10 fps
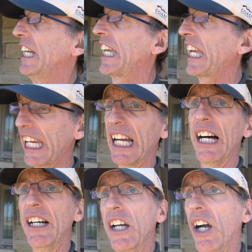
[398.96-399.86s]

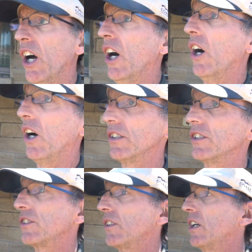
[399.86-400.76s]
here on the
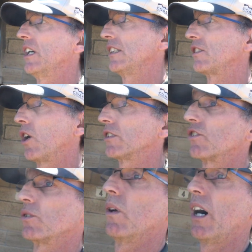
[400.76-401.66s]
dock in
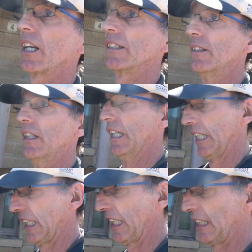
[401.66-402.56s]
Cockatoo Island.
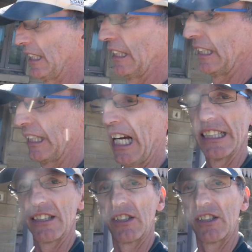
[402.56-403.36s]
In that